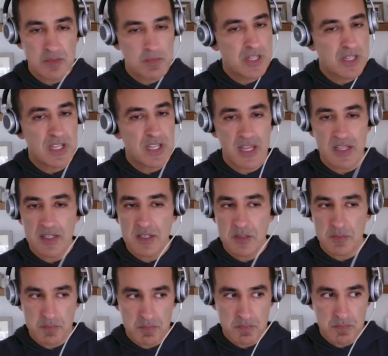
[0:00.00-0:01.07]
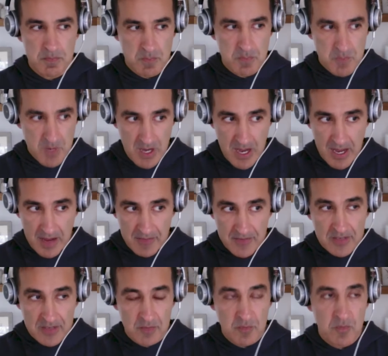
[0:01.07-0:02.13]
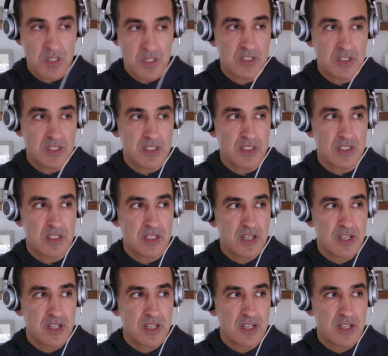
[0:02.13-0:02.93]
but they end up having really